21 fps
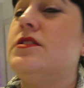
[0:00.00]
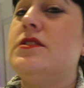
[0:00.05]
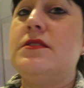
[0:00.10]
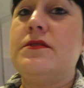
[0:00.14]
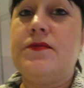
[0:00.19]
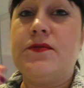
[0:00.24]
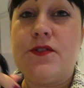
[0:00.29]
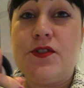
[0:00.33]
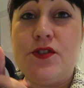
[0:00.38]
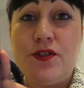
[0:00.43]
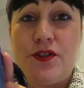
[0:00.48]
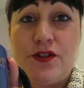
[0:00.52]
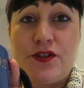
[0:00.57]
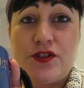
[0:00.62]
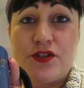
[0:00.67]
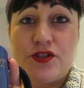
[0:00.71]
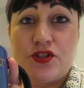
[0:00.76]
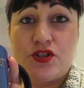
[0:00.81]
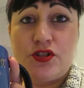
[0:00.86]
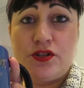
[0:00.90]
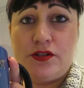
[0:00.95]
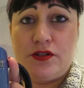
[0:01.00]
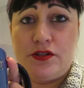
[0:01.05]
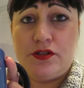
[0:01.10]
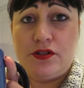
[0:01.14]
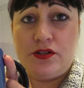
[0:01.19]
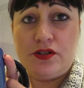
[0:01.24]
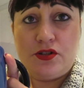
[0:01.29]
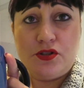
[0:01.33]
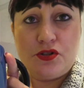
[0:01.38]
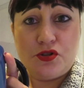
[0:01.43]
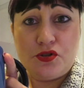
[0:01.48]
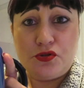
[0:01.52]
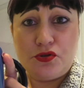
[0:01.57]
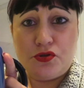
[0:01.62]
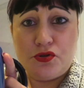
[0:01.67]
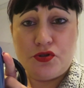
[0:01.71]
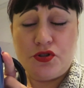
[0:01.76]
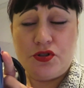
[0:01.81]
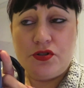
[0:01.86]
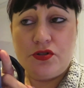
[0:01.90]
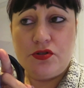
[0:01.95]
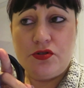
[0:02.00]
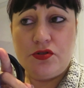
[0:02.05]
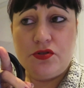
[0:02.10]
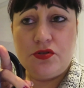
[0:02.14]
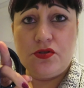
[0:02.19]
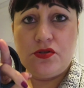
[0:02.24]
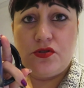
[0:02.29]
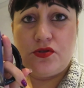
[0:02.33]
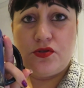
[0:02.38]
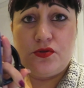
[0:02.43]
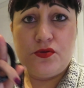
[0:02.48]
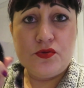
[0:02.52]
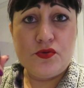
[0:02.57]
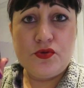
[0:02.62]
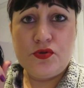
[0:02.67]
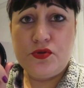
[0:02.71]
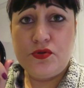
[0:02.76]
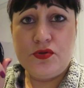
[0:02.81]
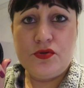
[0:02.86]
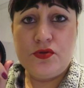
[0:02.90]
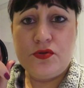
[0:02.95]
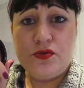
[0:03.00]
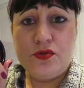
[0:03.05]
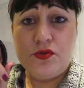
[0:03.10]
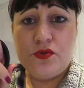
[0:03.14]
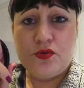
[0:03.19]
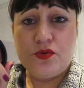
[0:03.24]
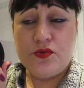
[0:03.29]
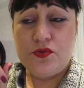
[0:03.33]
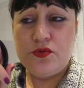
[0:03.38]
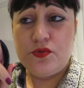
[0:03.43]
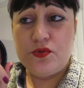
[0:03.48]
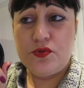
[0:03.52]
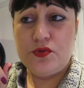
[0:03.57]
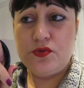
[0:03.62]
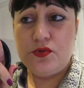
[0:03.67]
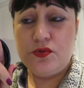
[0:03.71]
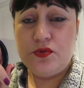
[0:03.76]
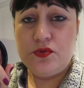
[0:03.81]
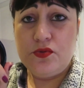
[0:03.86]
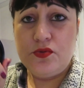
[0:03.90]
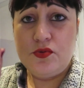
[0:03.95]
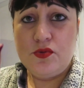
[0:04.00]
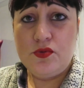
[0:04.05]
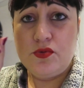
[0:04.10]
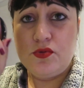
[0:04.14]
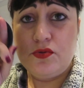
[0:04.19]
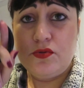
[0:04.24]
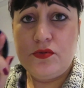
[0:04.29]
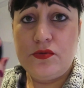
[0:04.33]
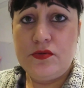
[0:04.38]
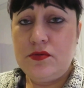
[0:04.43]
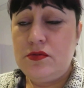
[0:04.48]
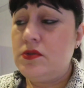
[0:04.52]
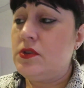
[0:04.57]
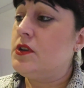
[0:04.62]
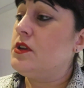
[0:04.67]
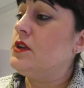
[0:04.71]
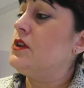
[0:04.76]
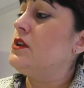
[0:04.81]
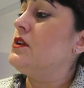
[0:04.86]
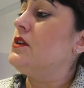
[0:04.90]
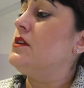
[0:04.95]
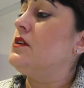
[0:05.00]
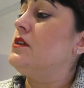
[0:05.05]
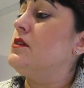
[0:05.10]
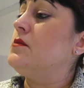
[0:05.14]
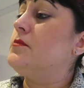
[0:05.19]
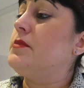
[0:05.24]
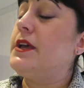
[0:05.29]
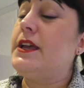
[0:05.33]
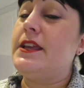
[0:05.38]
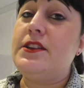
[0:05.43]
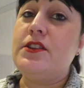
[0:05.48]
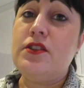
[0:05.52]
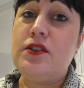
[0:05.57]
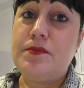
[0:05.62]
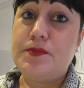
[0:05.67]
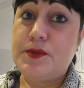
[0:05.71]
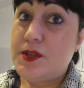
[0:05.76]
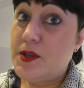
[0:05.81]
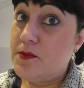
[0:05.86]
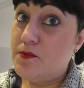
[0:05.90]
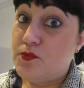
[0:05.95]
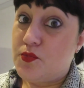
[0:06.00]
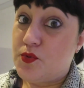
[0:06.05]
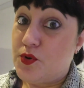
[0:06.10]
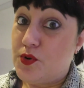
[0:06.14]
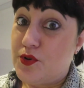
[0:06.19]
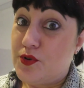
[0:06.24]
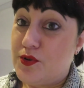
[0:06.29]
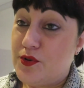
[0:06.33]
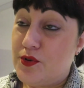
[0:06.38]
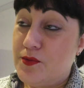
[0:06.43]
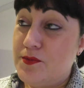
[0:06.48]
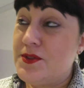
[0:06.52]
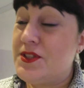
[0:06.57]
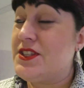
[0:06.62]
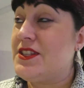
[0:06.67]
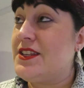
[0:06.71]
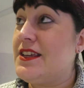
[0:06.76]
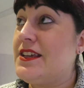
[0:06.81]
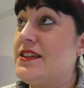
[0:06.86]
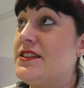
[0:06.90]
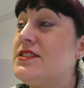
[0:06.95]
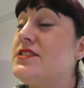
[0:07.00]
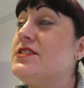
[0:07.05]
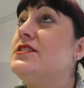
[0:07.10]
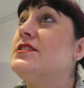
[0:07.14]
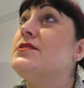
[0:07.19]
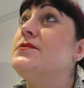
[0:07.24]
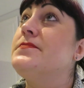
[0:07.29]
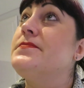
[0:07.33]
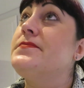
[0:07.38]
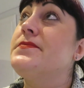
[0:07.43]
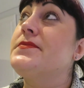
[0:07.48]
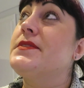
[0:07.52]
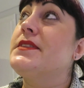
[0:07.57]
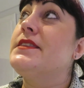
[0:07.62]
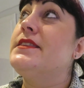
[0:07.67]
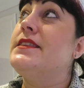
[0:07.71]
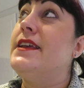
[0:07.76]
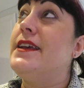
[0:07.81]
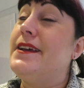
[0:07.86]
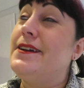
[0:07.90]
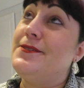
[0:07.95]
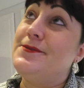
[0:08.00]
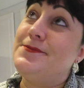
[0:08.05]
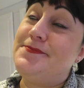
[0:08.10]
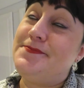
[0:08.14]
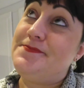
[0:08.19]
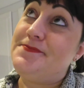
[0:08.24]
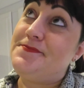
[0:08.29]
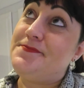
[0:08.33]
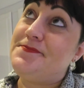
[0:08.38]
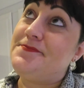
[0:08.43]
is of course do do do do do do do Bedknobs and Broomsticks. Now,